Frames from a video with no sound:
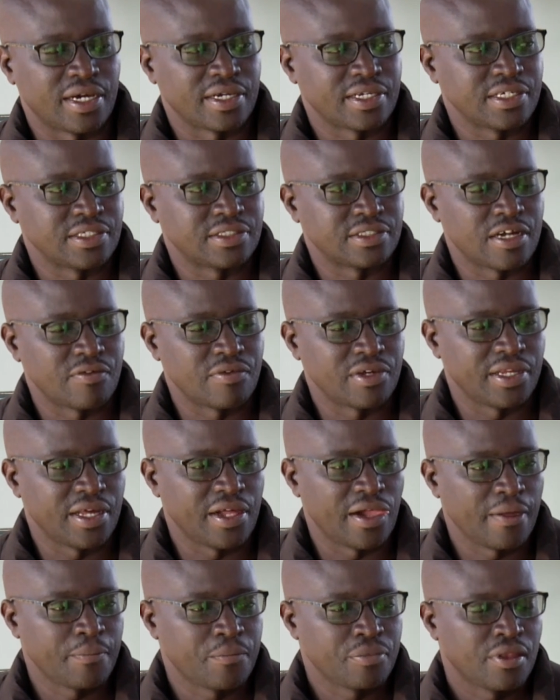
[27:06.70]
donkeys every
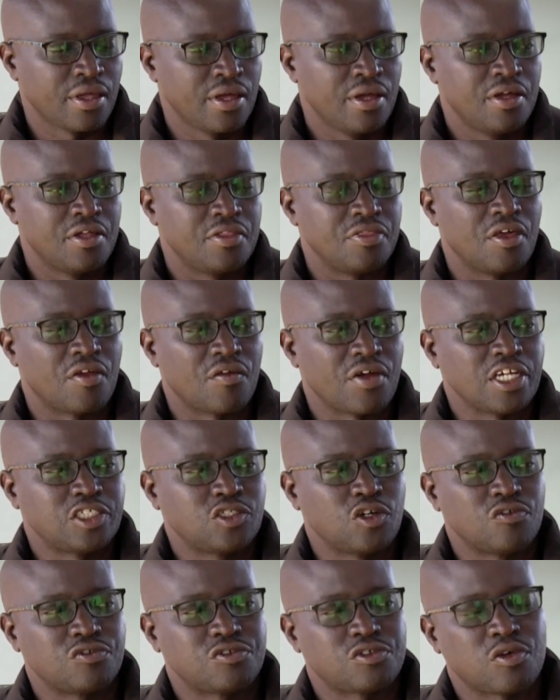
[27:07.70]
day, the
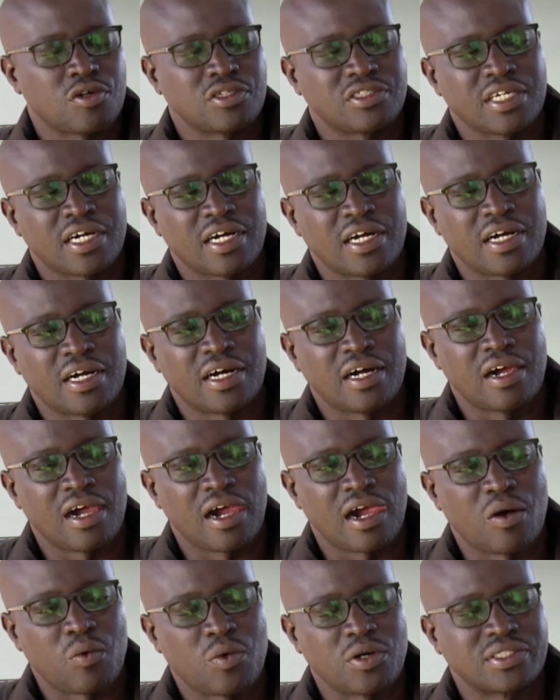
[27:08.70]
rate of slaughter
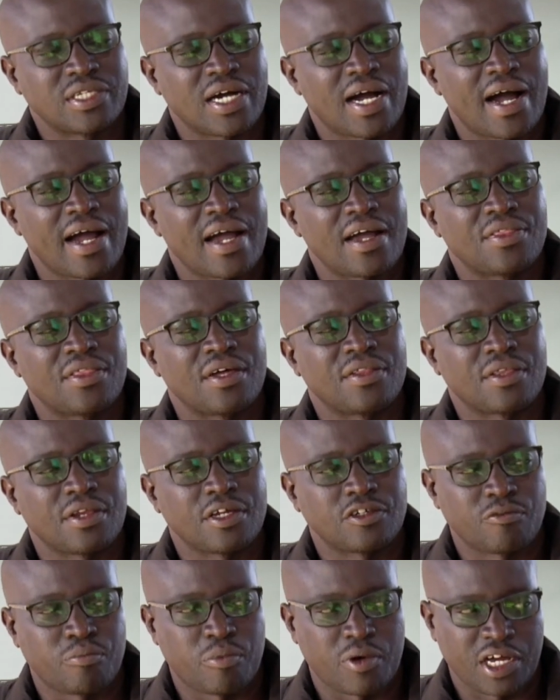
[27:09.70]
was higher than the
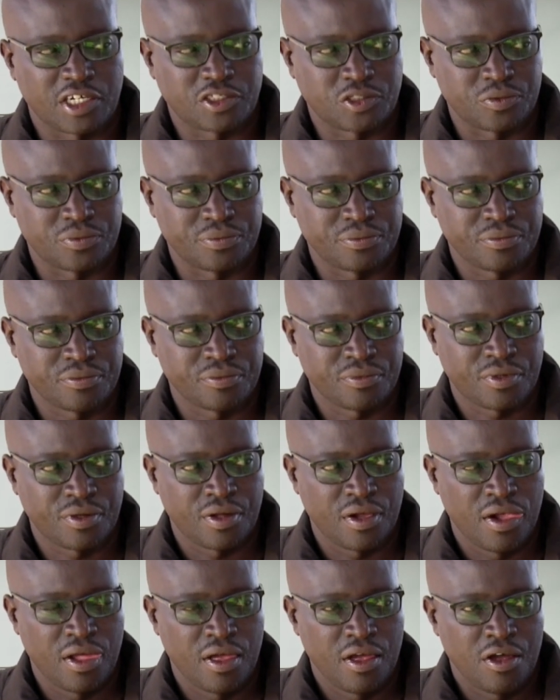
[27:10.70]
rate of production.
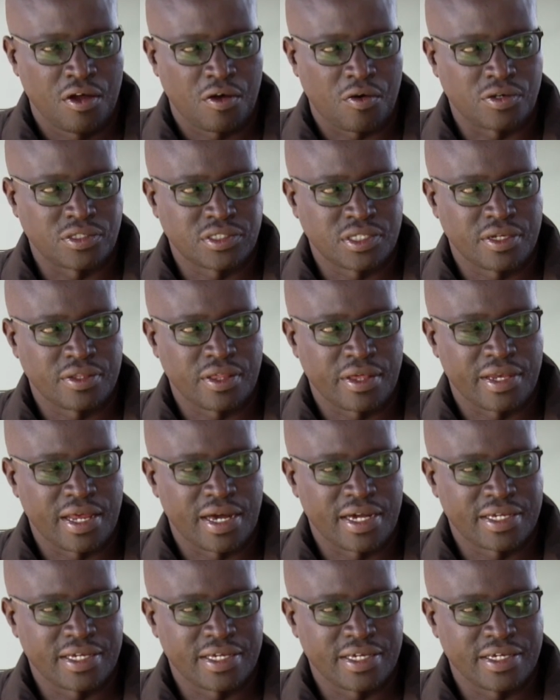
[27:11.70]
Considering the
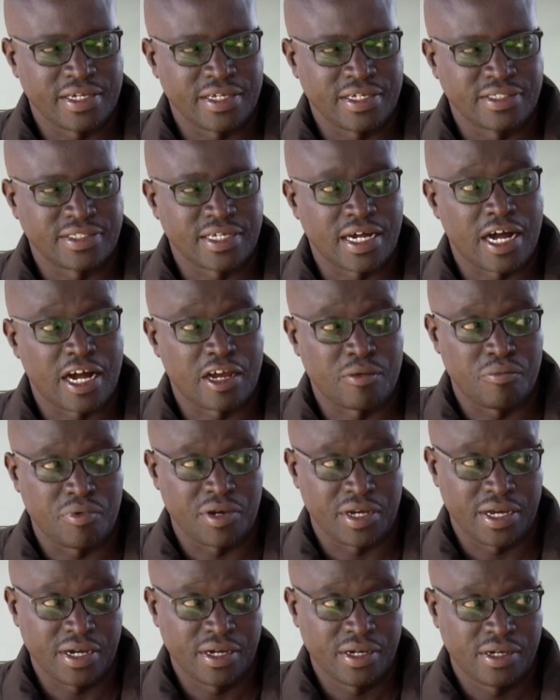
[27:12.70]
donkey is a hard
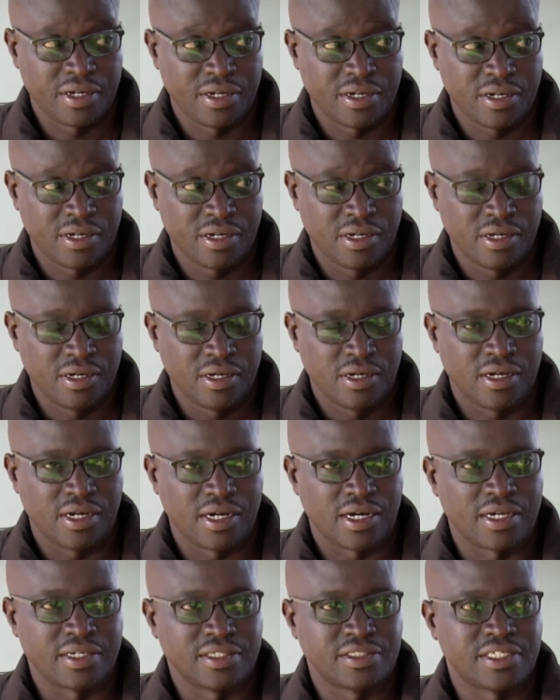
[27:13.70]
breeder
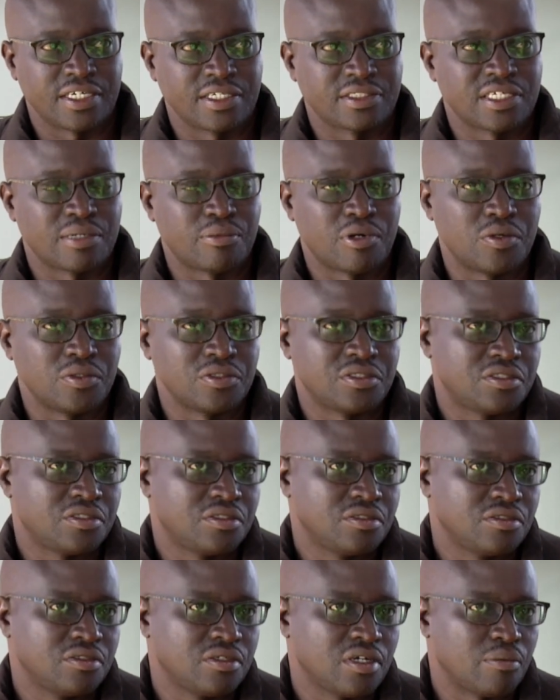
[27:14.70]
and takes about
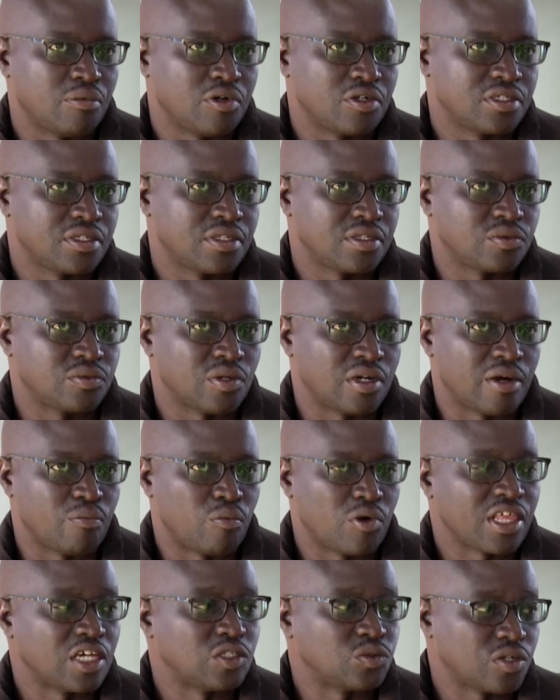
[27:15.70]

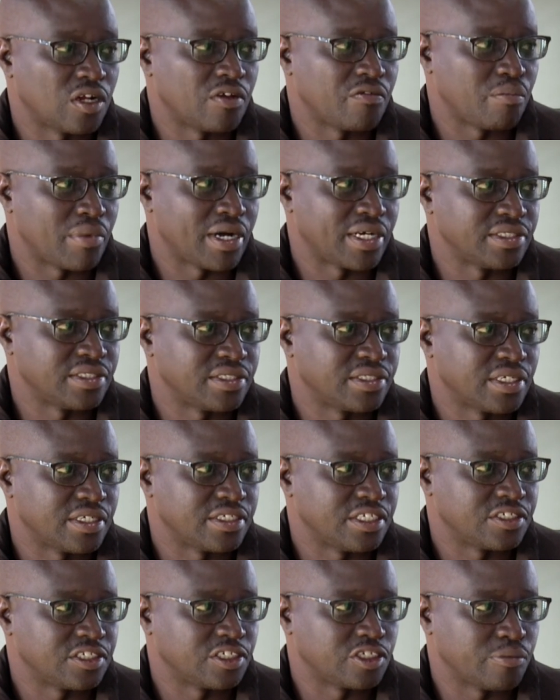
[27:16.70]
more than 12 months
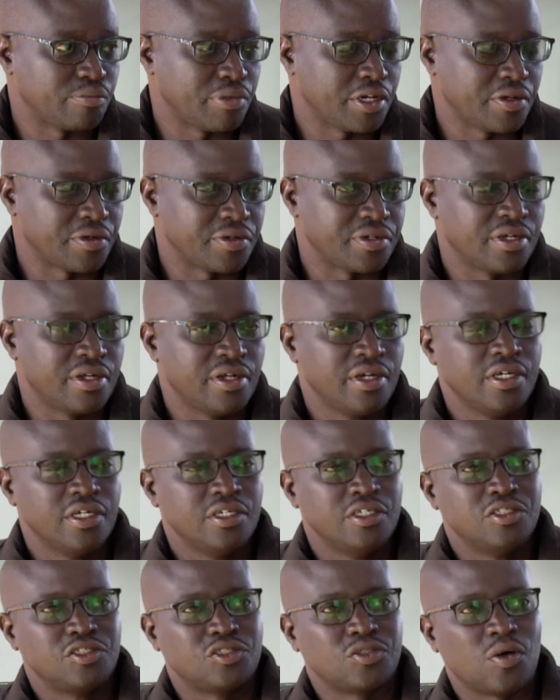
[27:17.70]
gestation period.
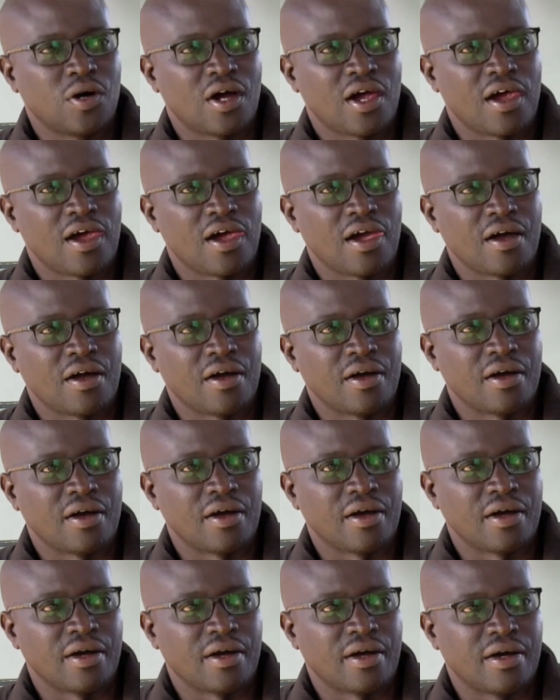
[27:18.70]
So,
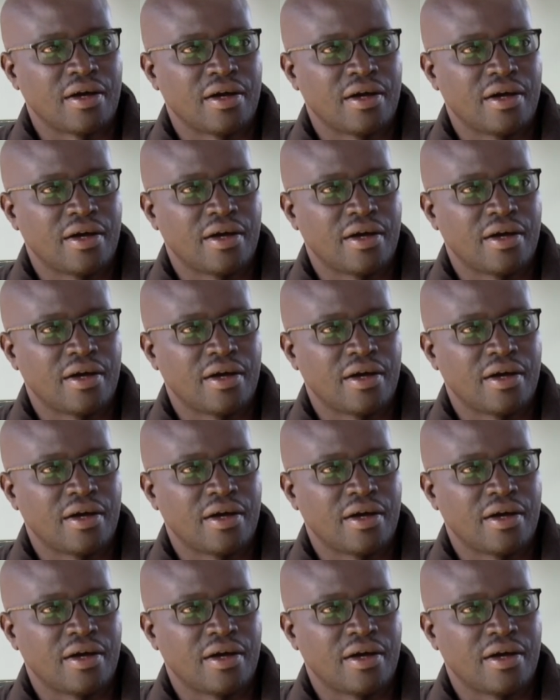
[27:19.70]
at